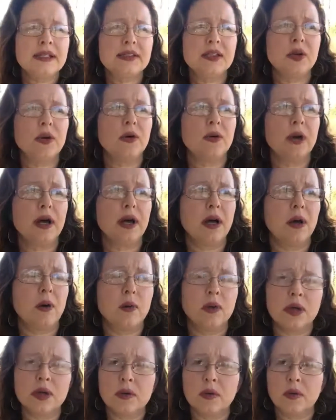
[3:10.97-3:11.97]
So
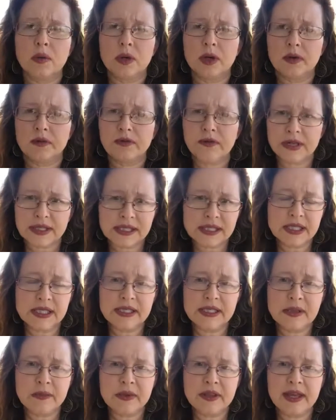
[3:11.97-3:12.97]
we're
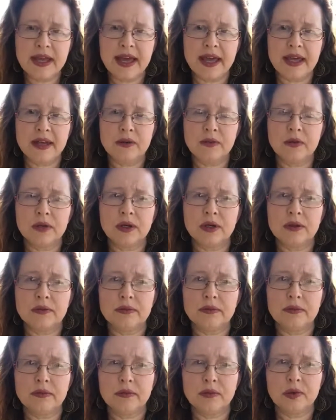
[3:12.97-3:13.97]
fixing some of that. We're
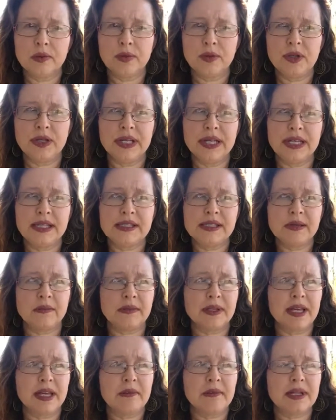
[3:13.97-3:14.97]
putting in some
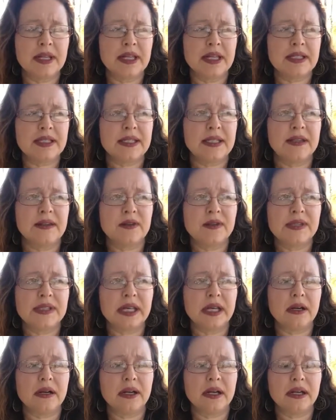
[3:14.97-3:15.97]
laminate in those
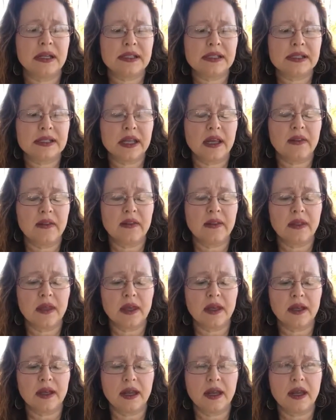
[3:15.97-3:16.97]
areas, and
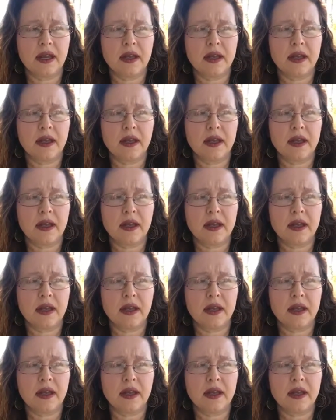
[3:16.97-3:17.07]
then